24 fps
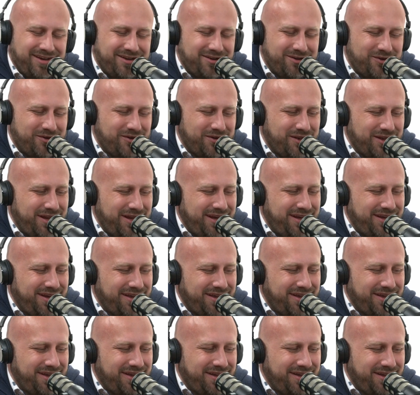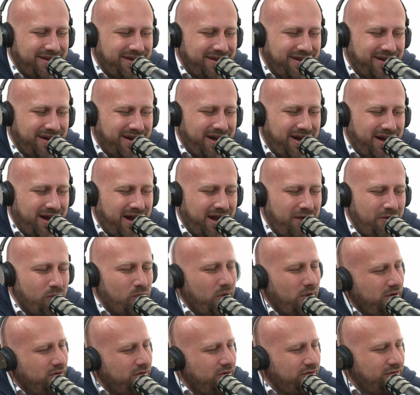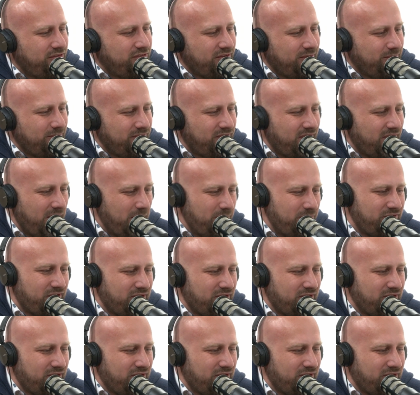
know, like, I wonder sometimes